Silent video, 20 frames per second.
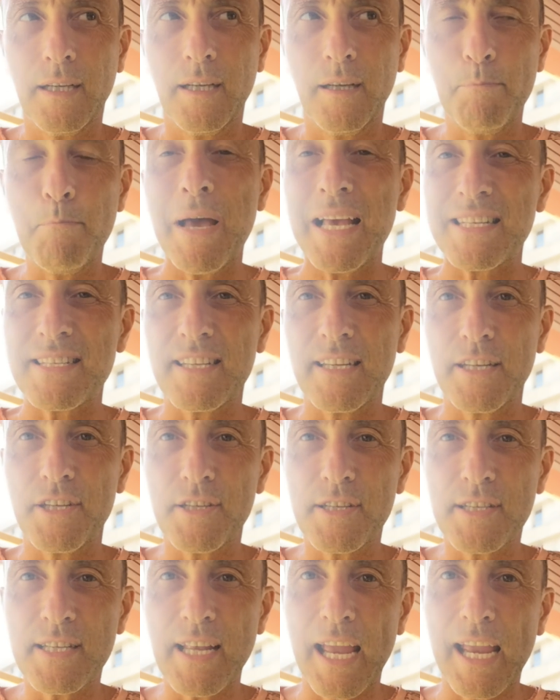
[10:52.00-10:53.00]

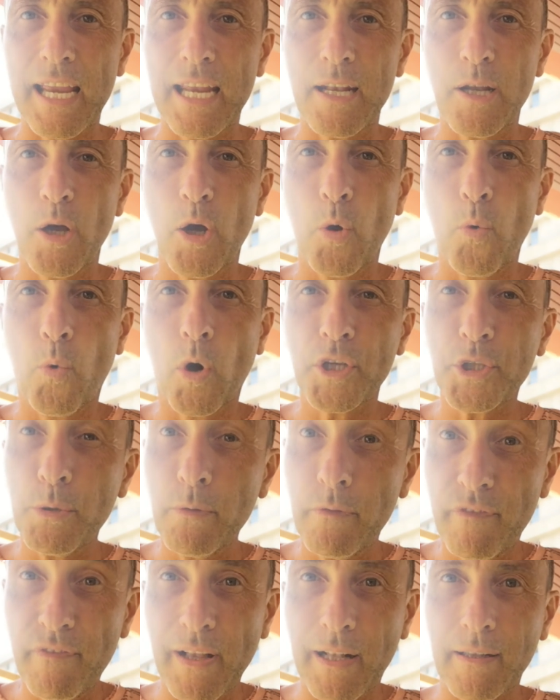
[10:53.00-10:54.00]
message saying what you
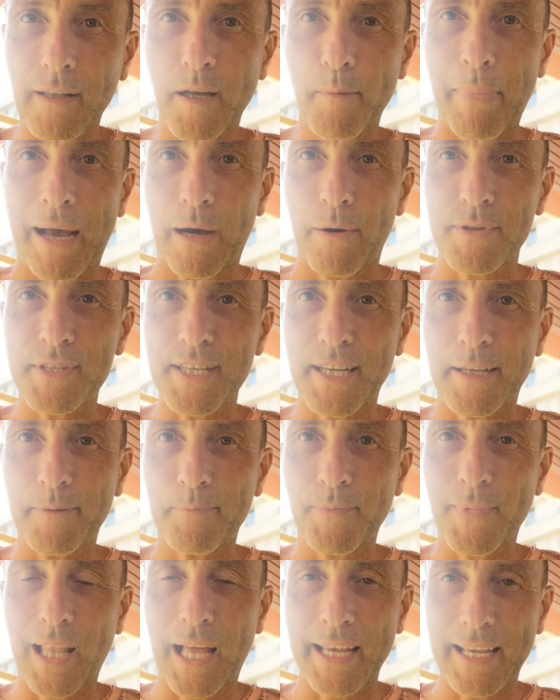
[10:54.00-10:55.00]
felt about it,
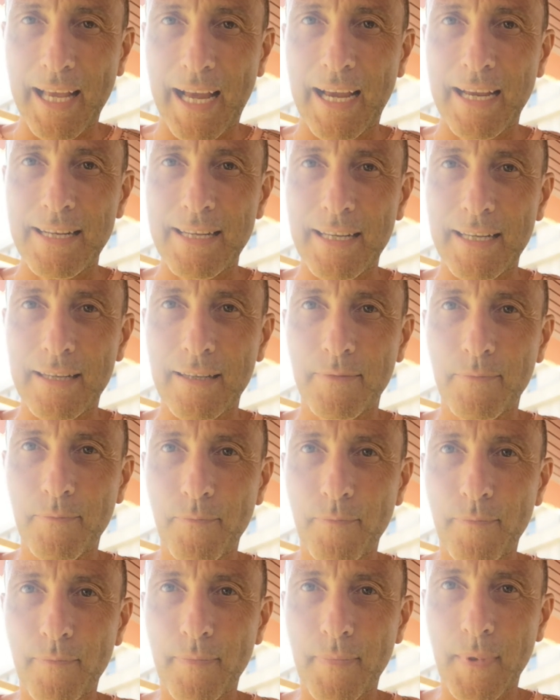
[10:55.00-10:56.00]
like I did?
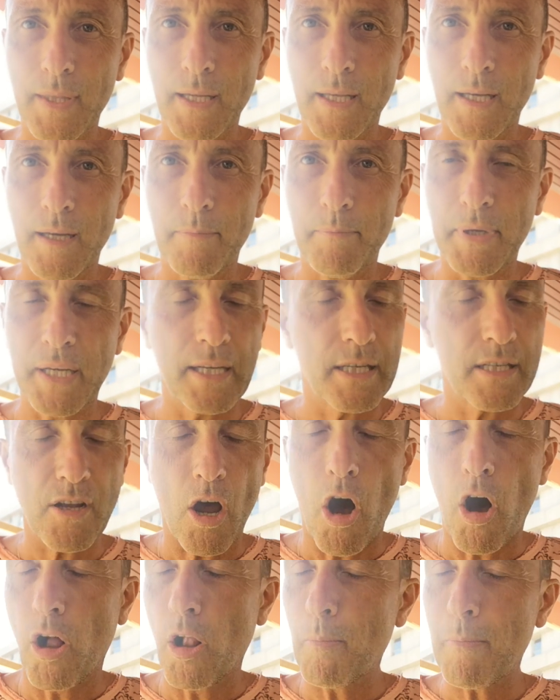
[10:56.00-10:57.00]
Because
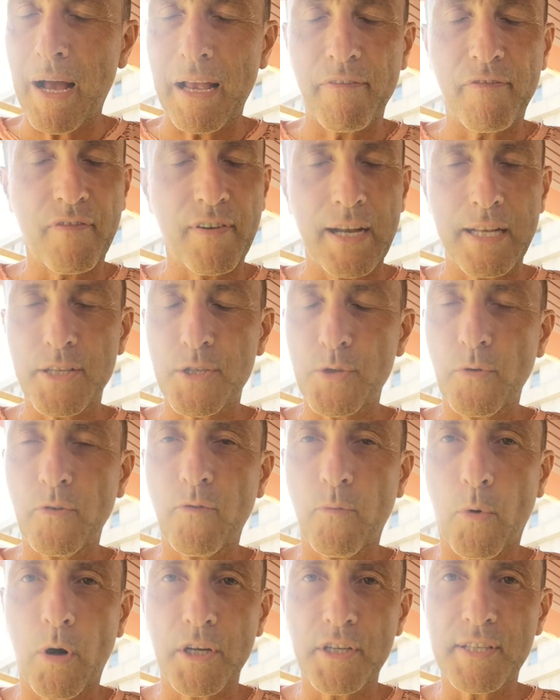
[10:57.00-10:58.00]
all my friends who
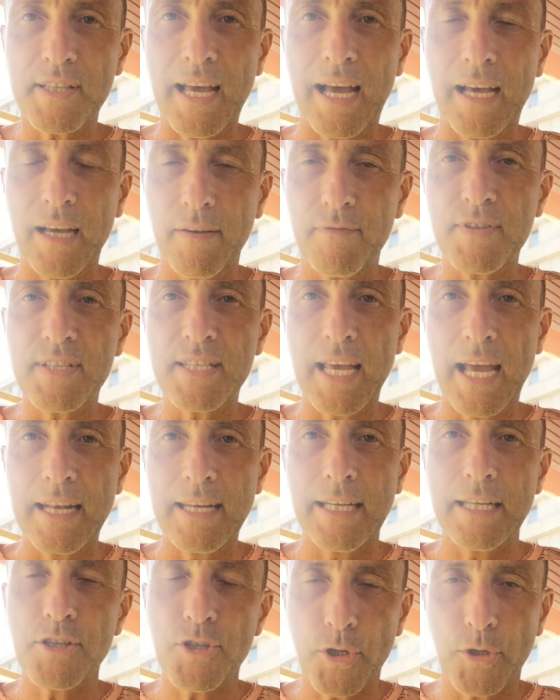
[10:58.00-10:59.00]
have watched that have said
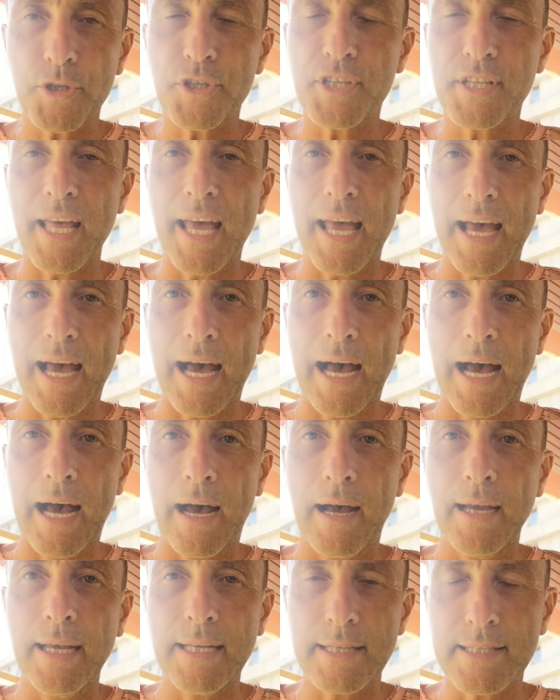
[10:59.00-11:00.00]
it touched their
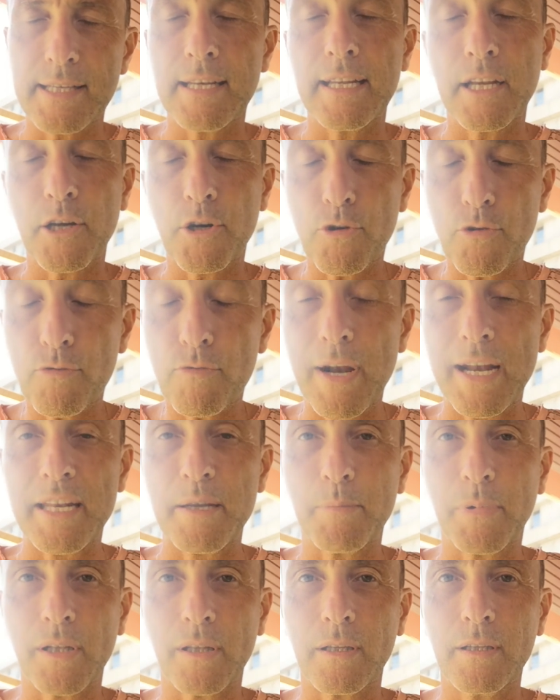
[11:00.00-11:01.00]
heart. It's an
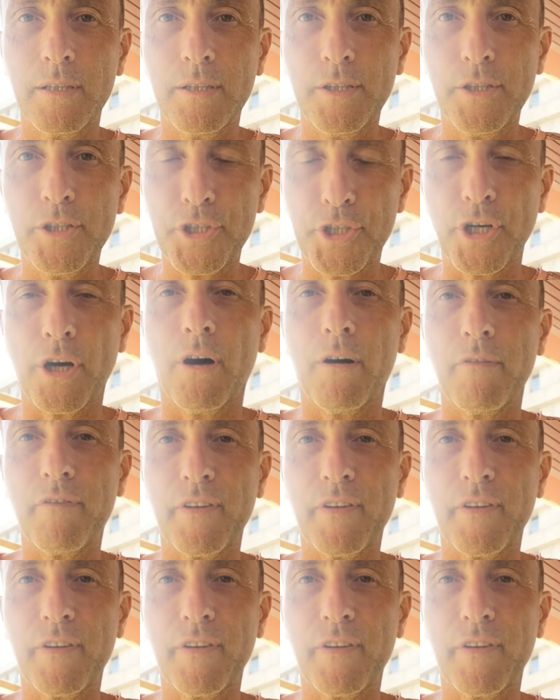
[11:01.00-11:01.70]
incredible short